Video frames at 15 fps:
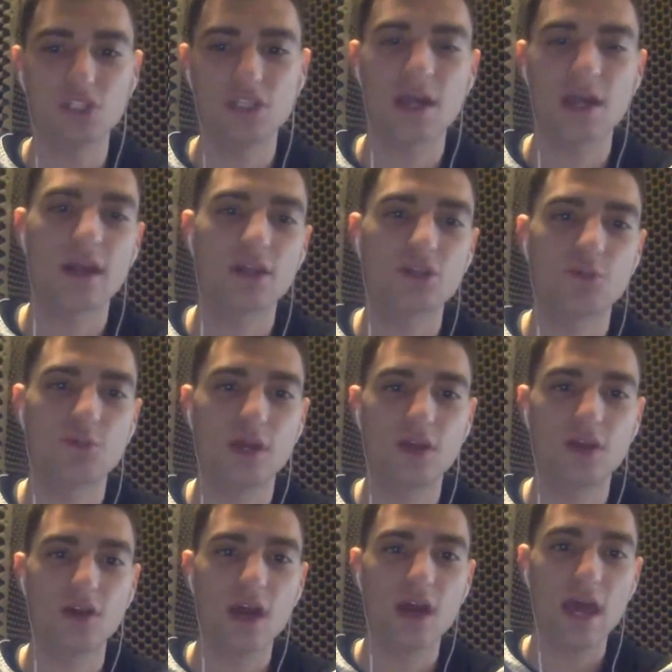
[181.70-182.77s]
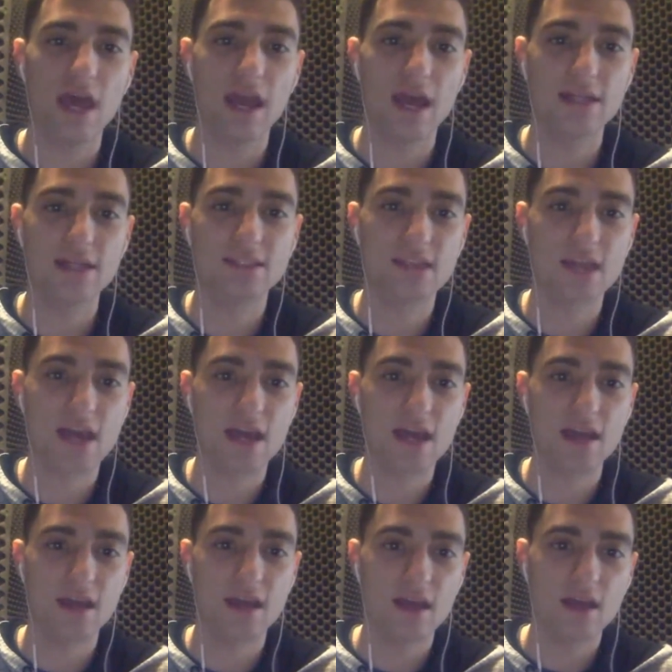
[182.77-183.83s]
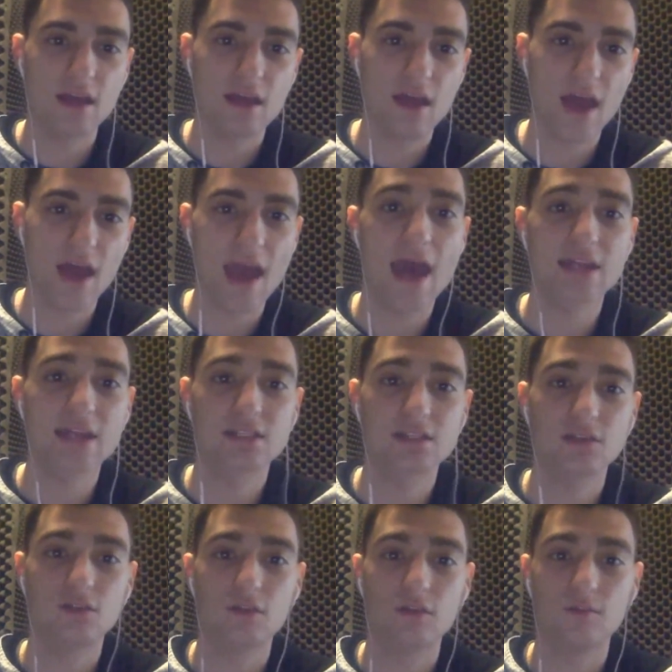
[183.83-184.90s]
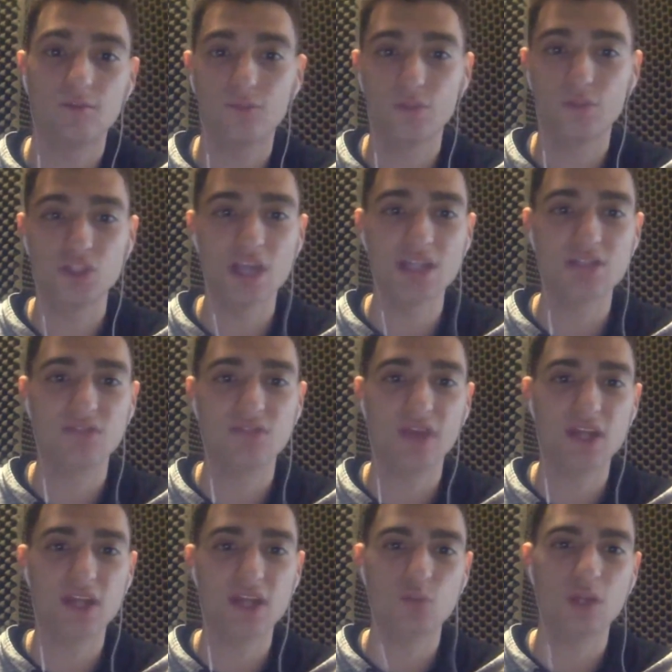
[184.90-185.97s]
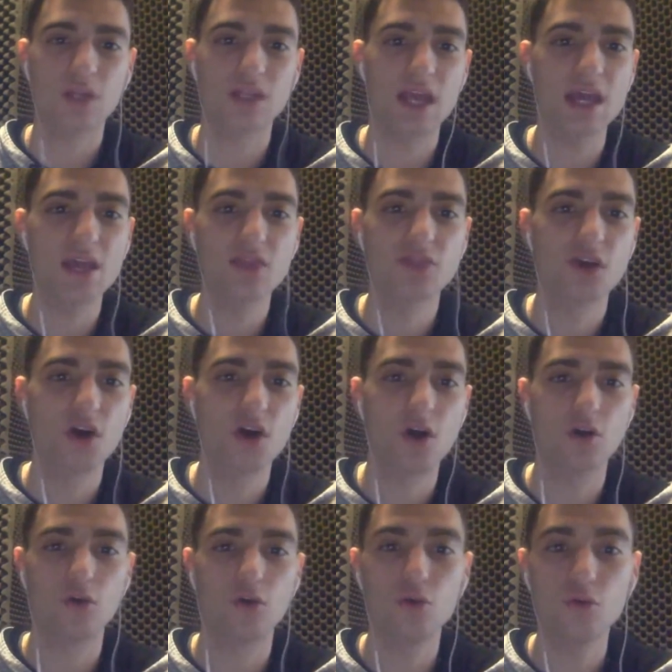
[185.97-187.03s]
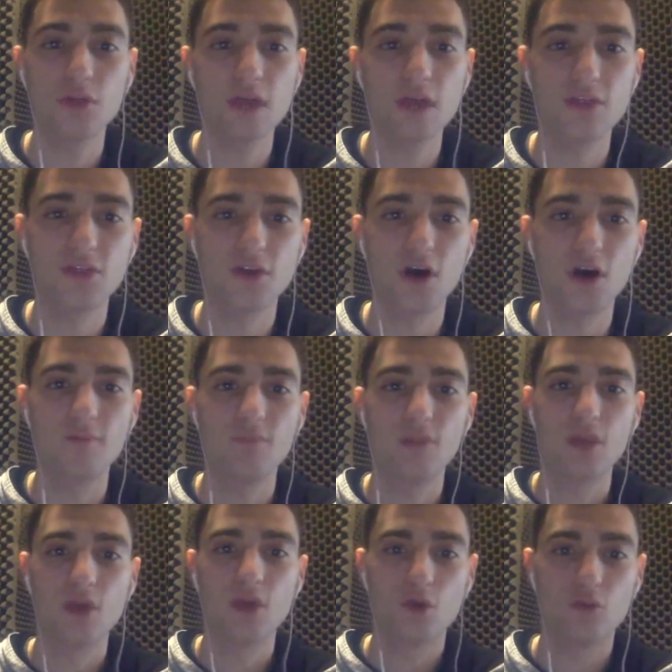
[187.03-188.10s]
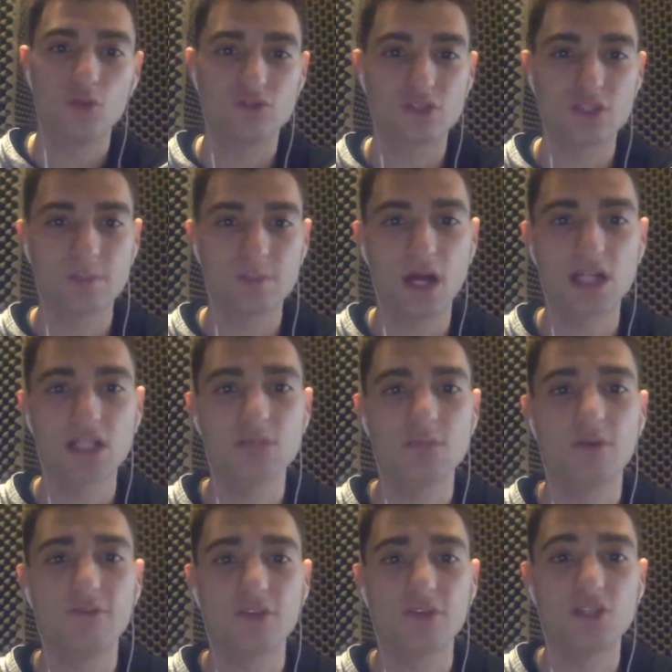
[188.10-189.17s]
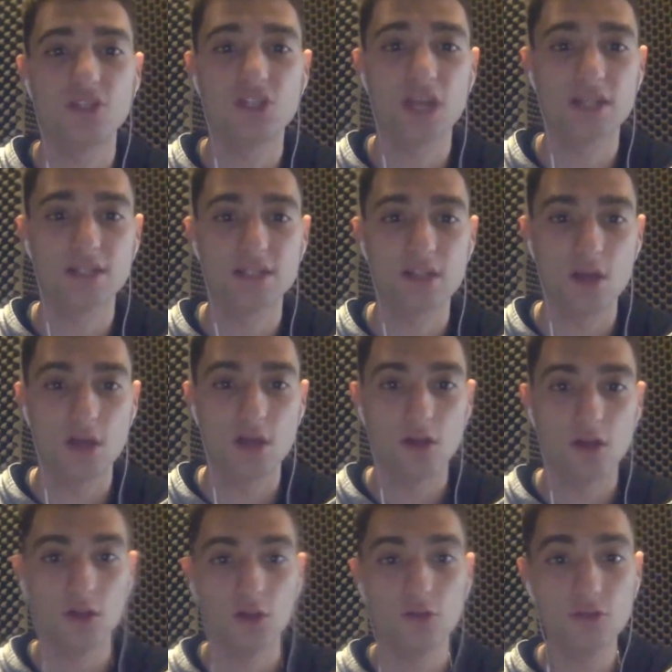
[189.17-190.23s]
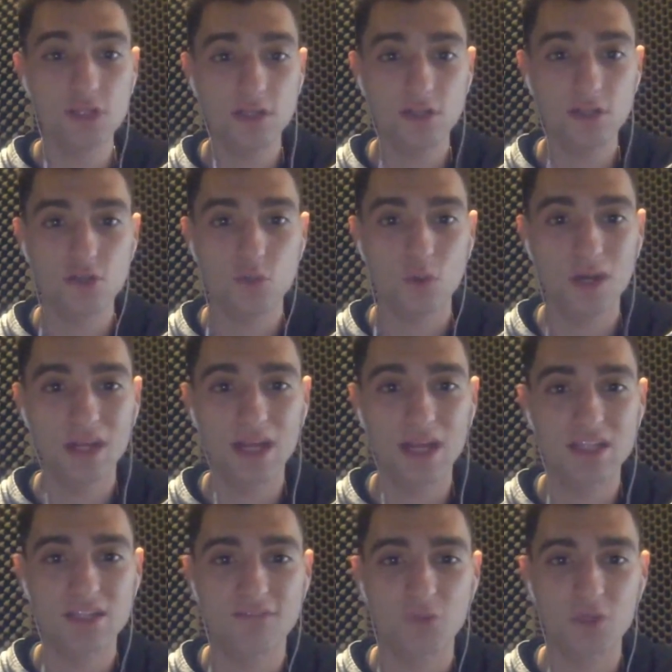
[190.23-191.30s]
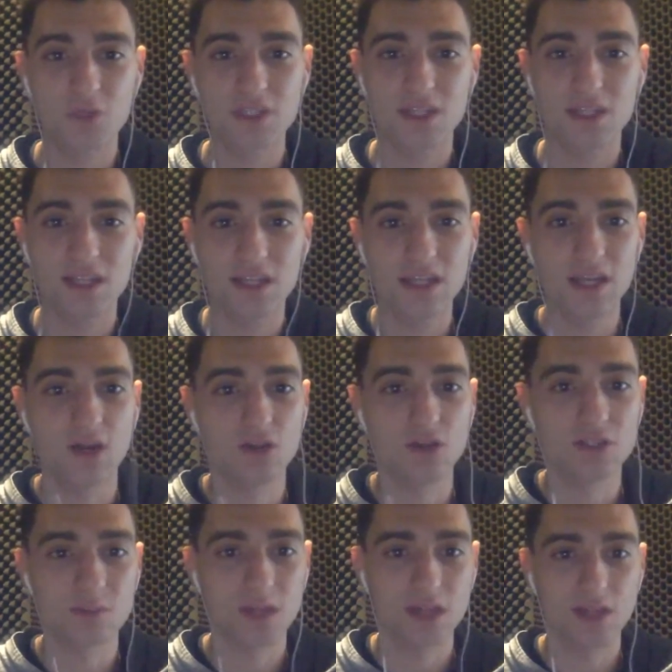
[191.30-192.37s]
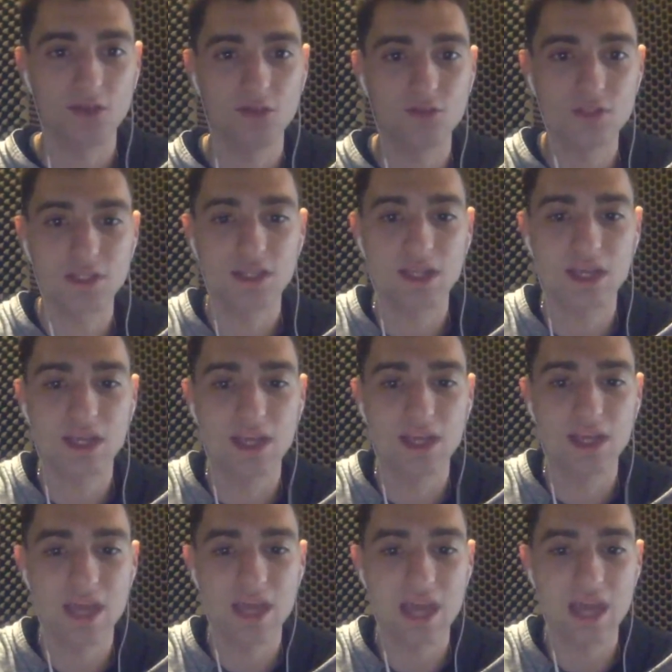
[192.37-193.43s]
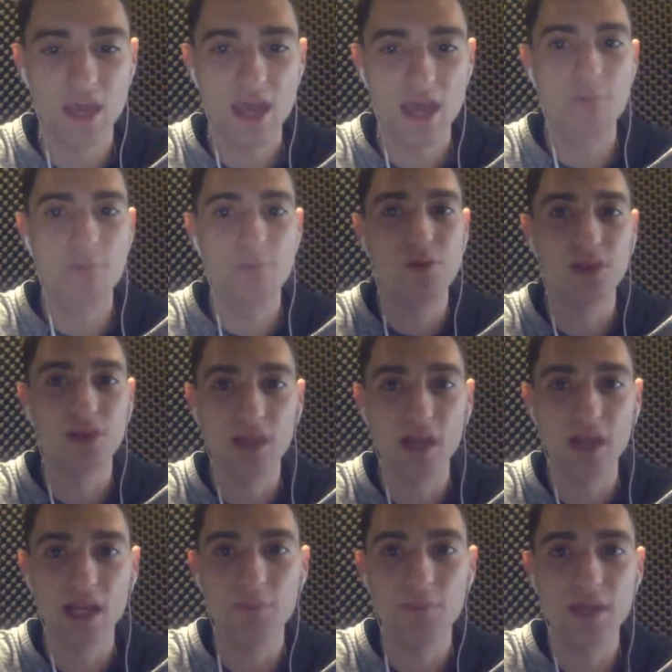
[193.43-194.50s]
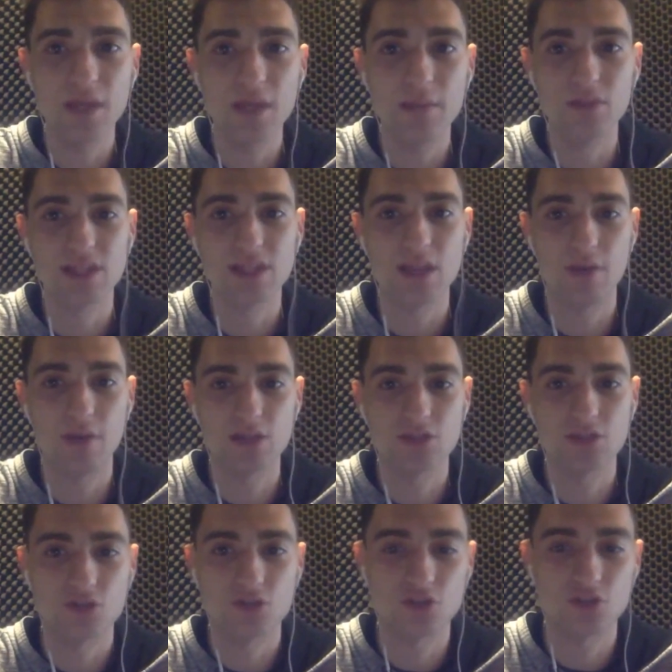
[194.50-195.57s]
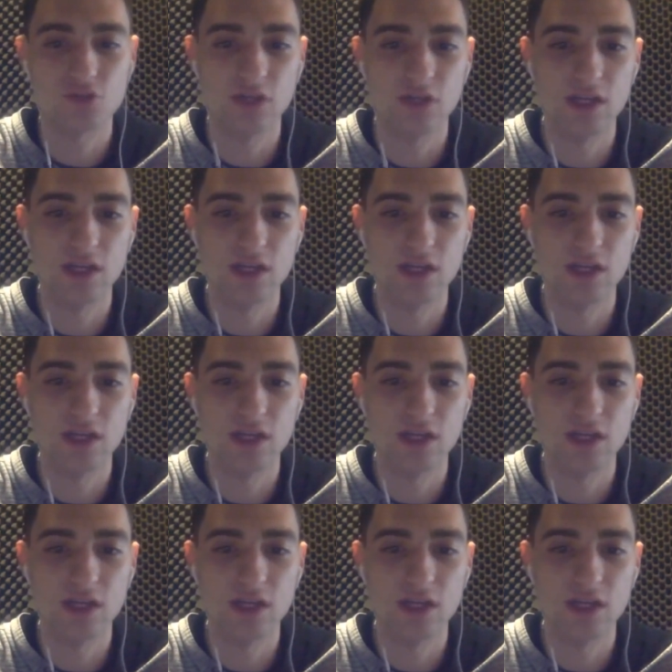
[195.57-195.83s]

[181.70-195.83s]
out on Twitter, and I asked Jets fans what they thought or who they thought was responsible for the Jets losing the 28-14 lead and ultimately losing the game. And plenty of people said Buster Skrine.